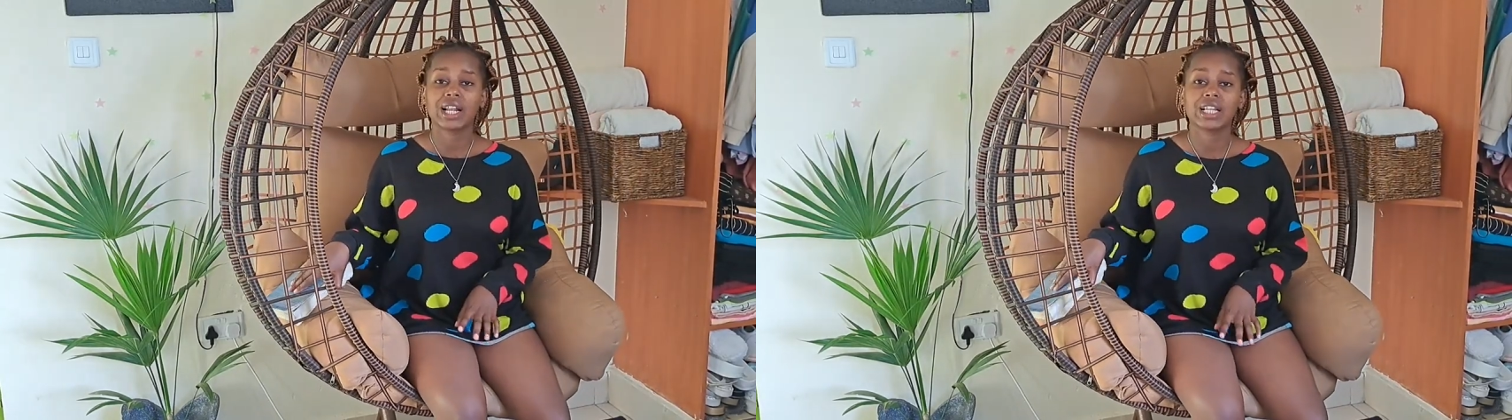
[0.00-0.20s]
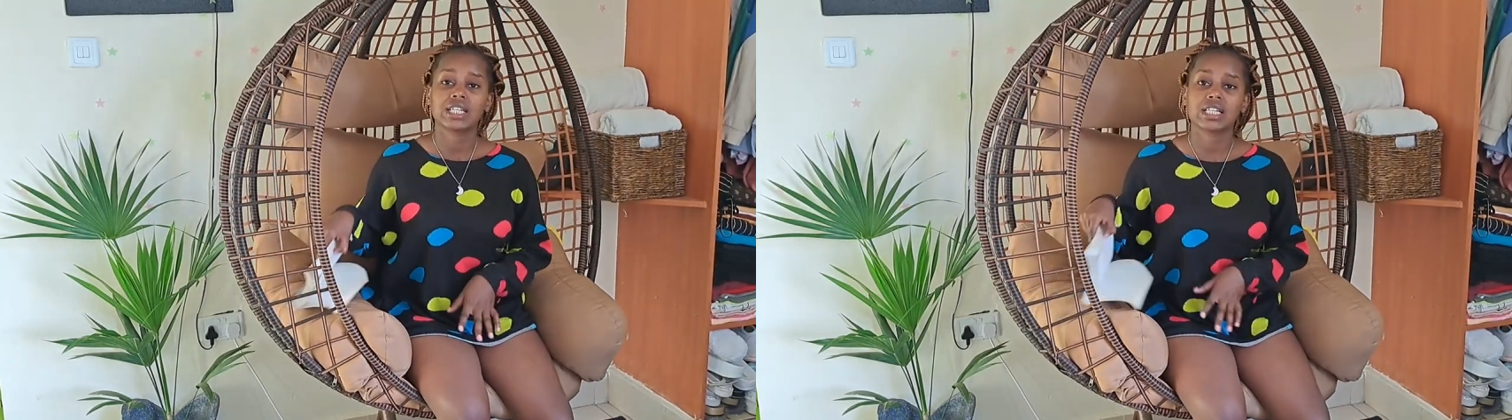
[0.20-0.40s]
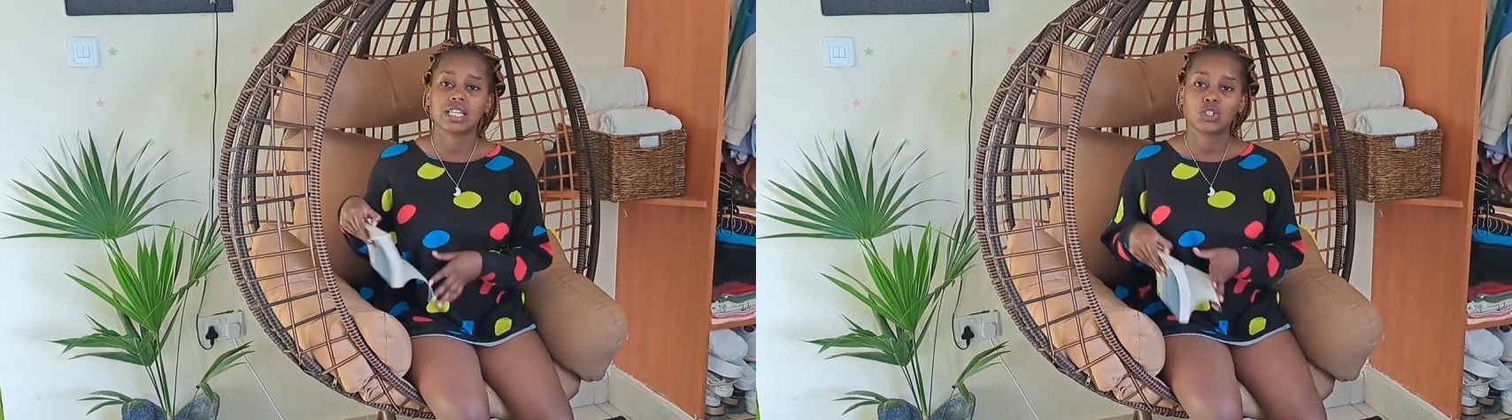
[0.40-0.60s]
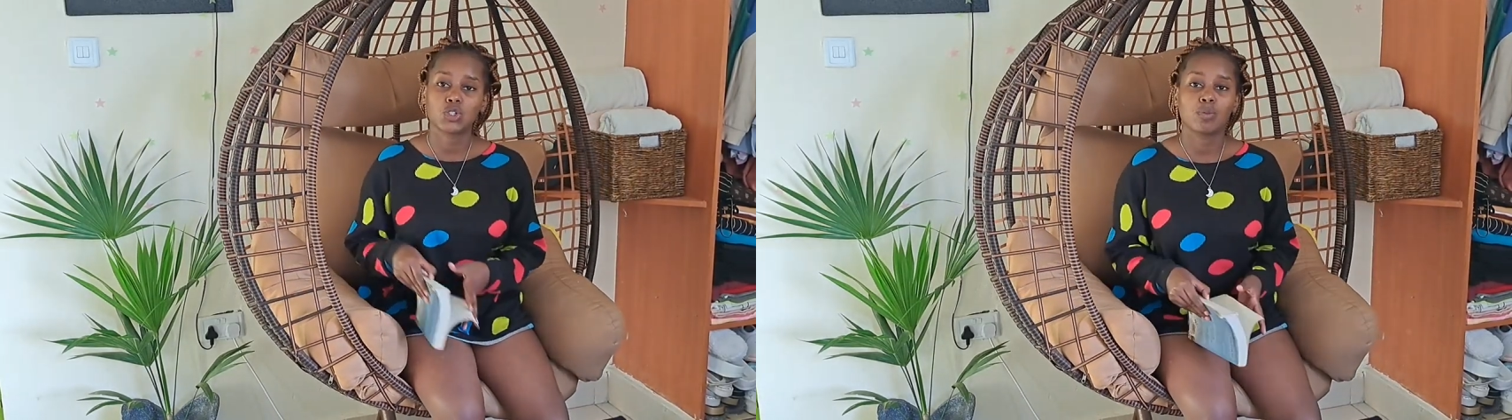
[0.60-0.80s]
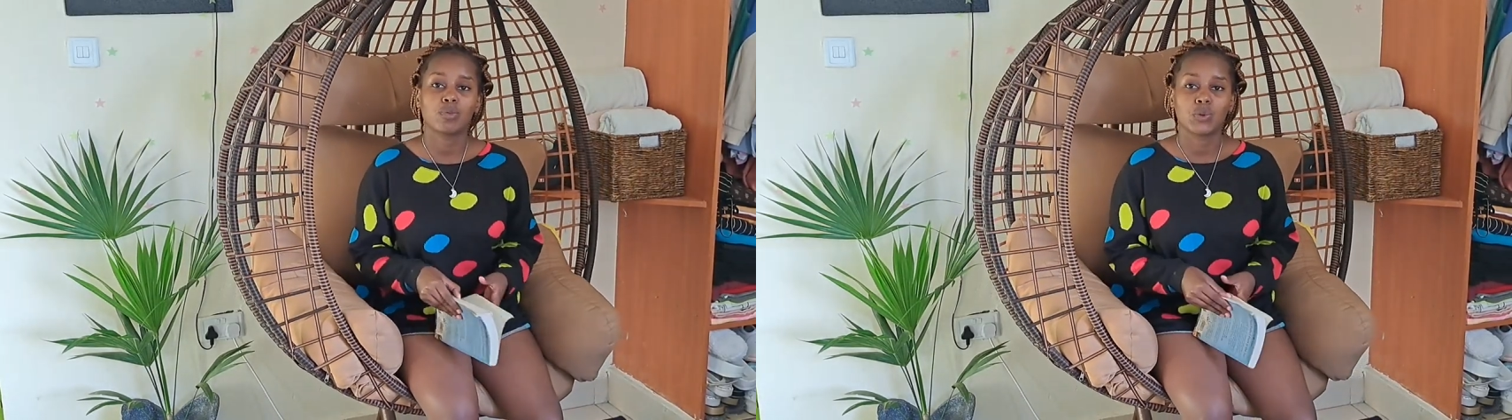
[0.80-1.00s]
This has
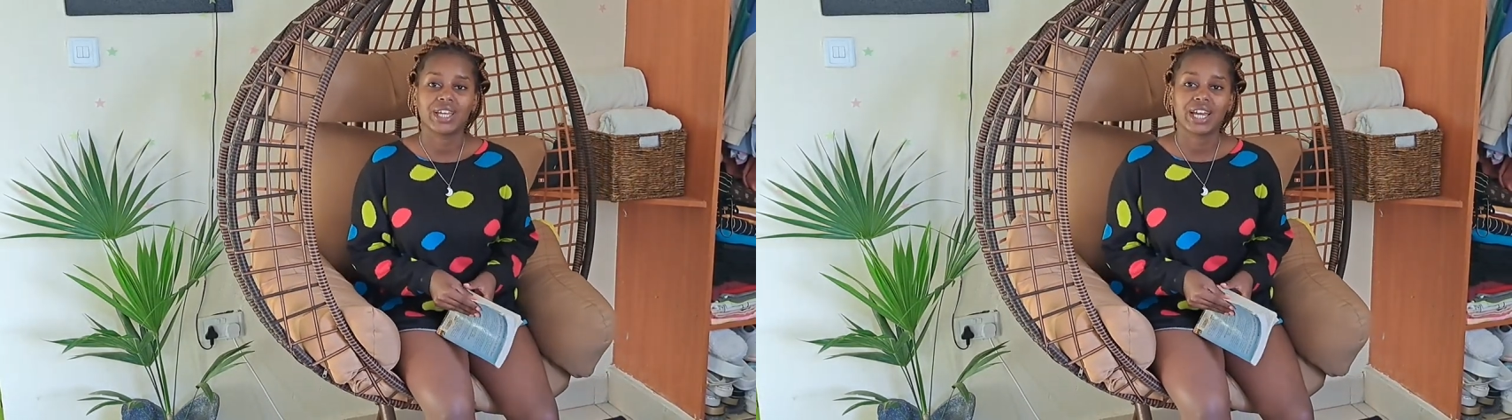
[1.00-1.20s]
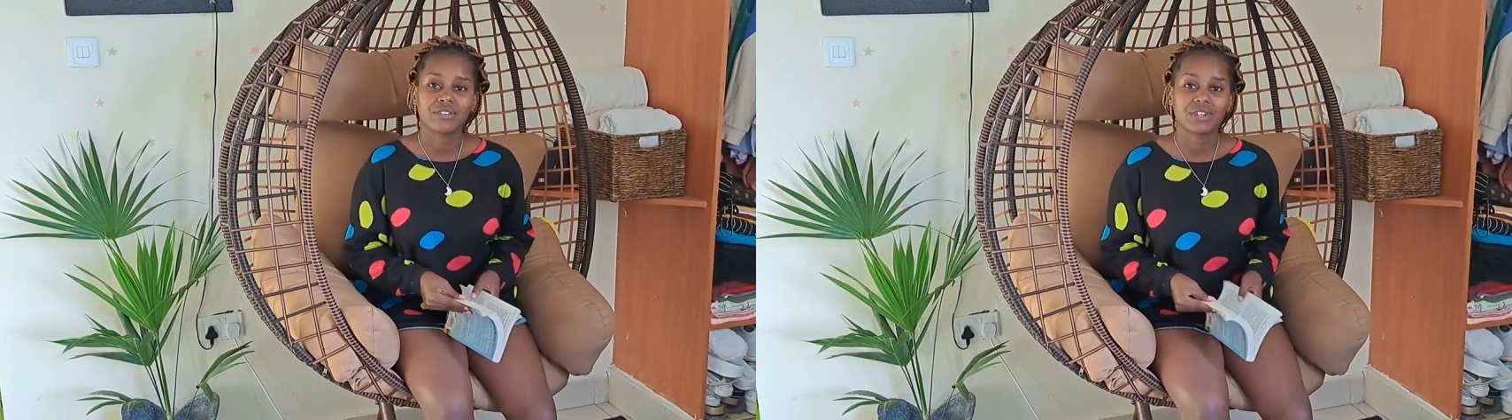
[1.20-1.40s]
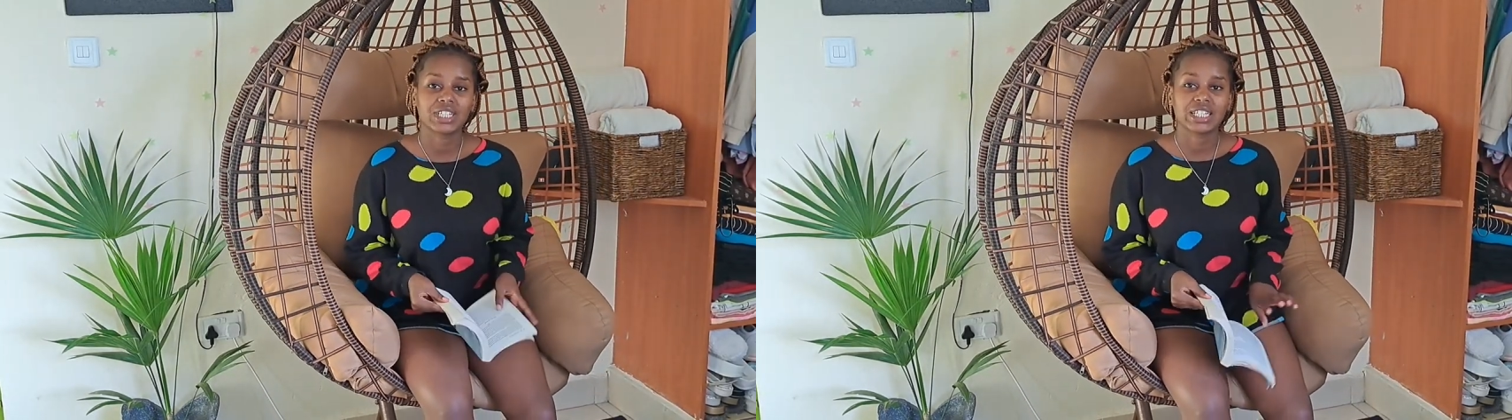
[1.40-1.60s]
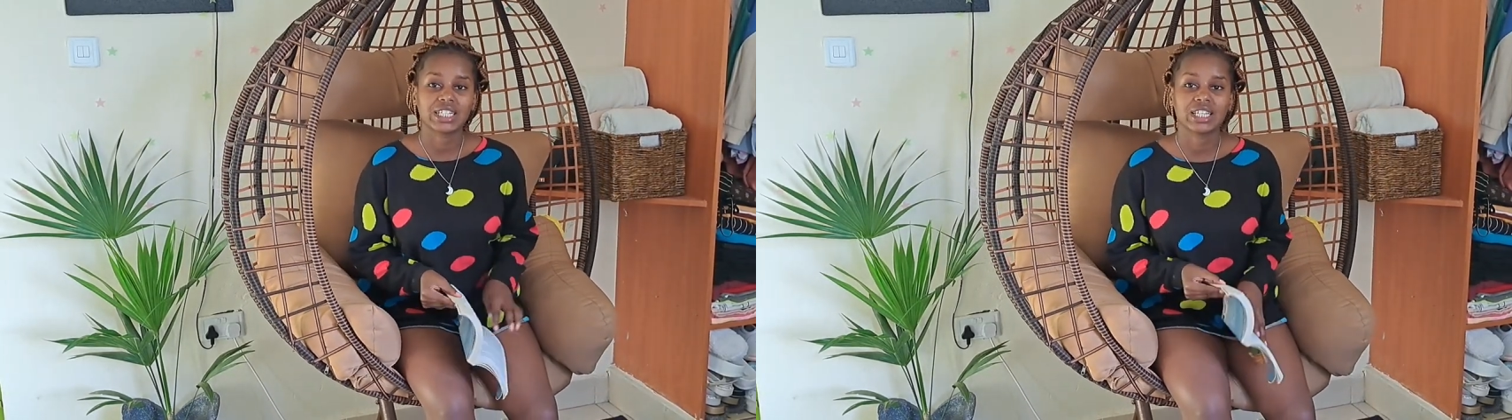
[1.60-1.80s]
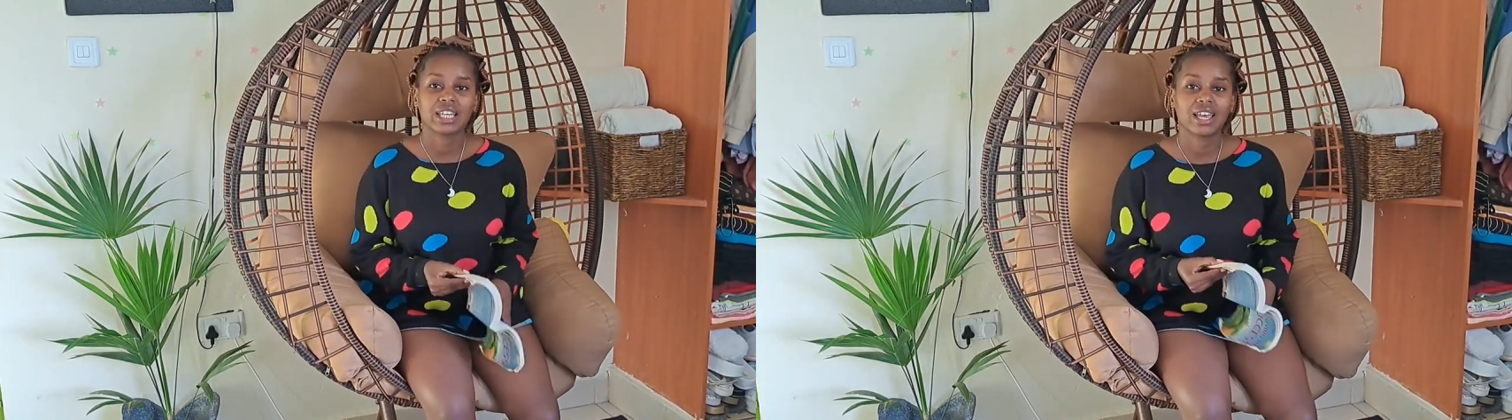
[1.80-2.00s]
assumed we are
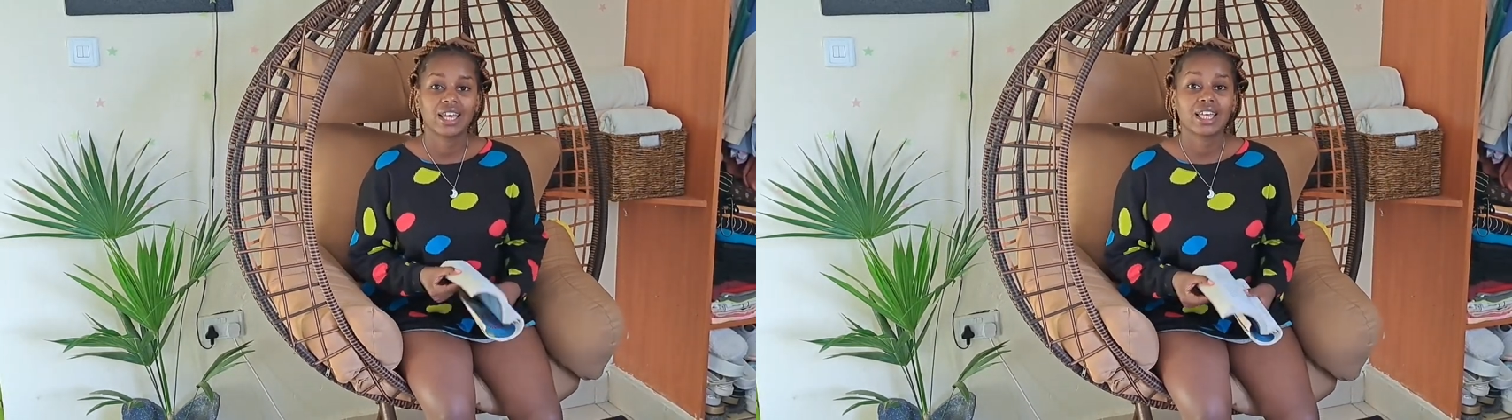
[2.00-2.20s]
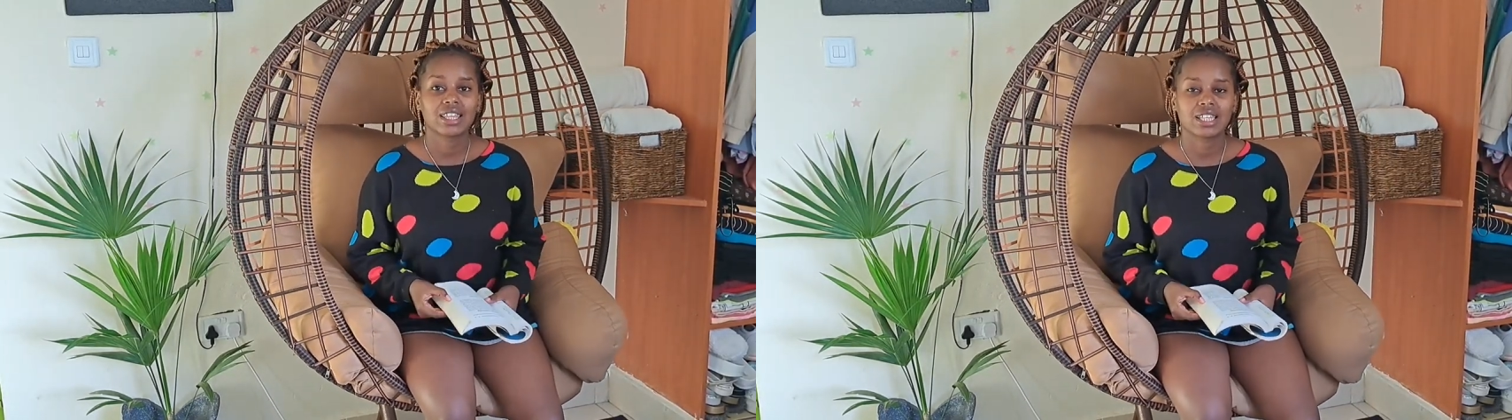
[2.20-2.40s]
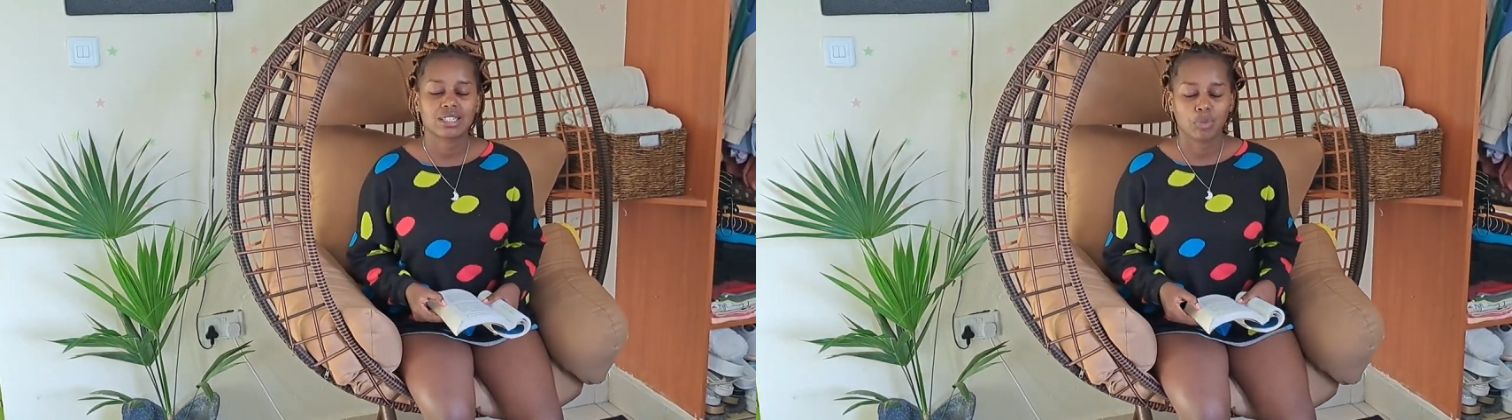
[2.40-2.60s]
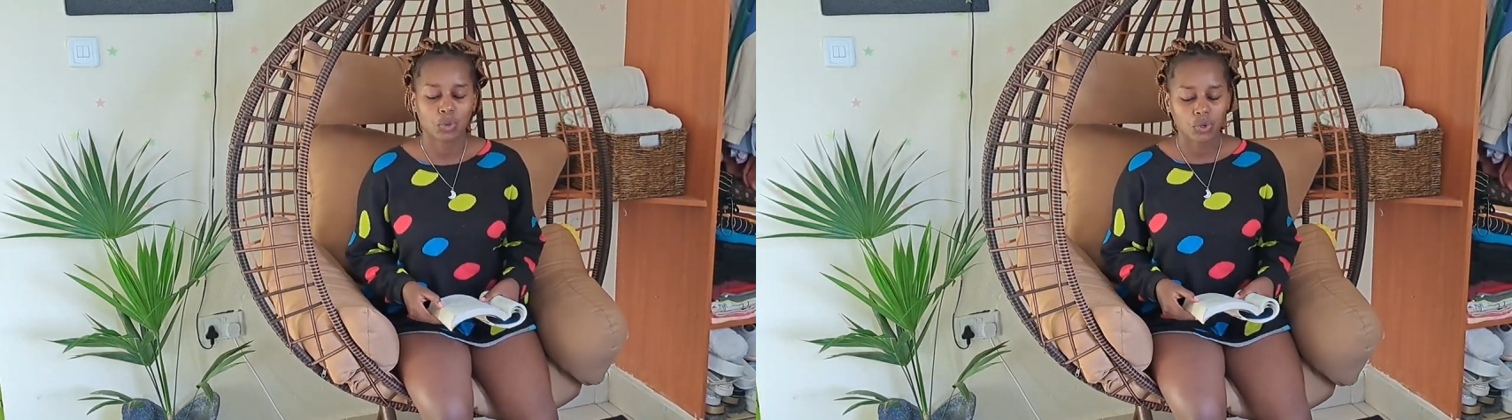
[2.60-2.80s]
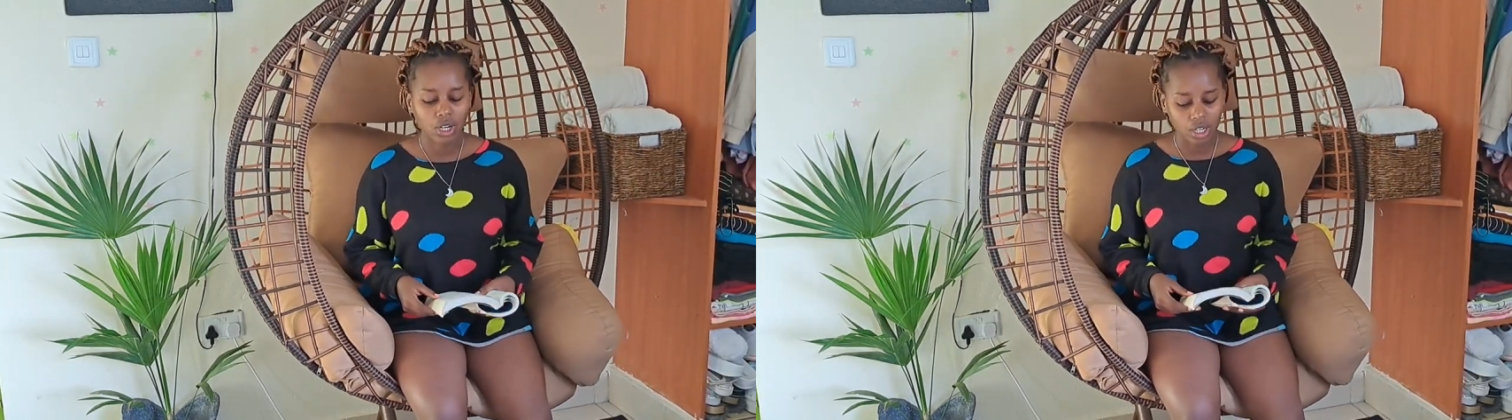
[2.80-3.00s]
reading this
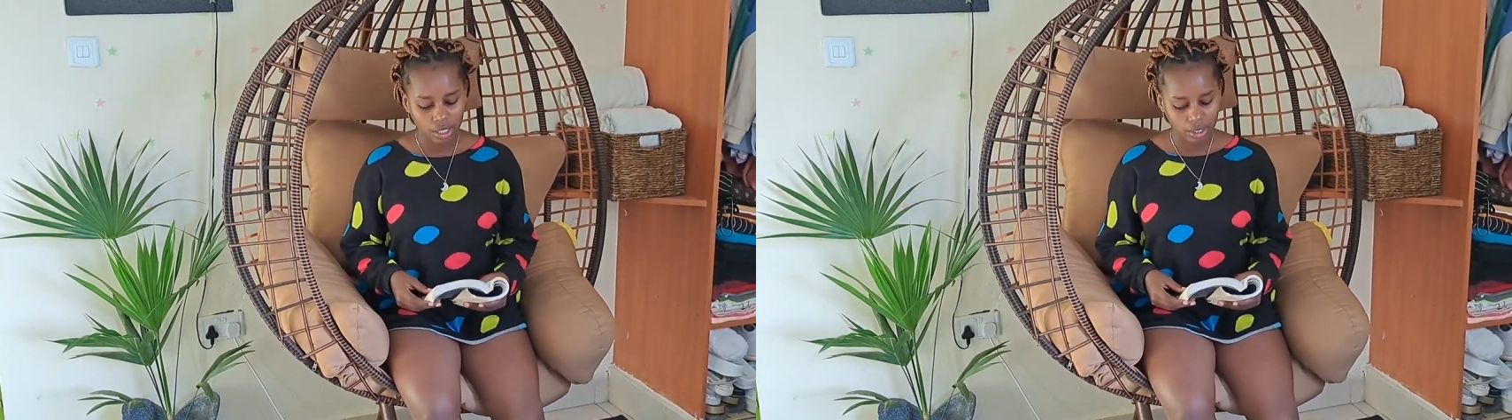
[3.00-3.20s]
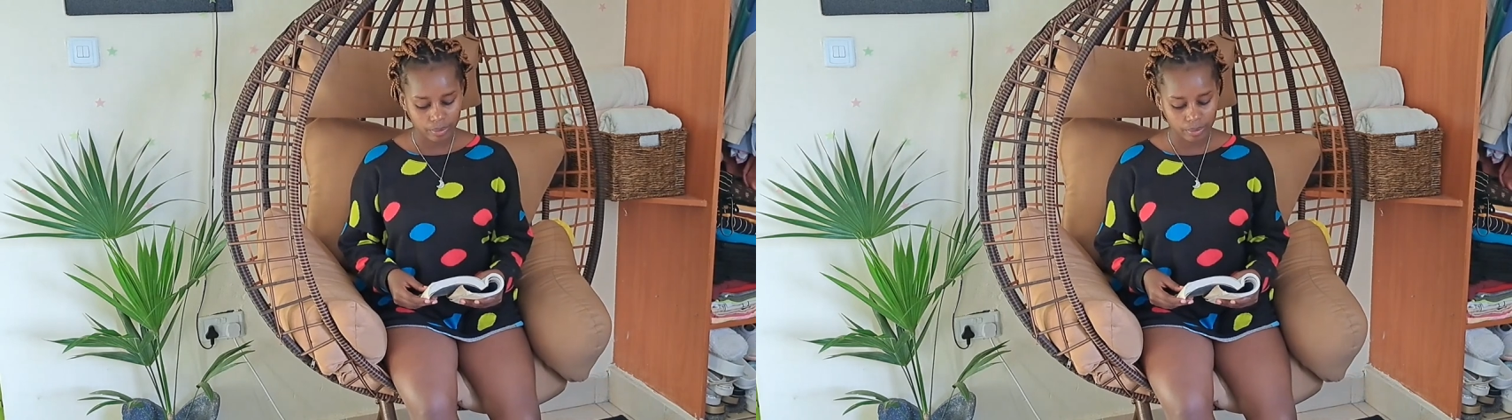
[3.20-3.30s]
book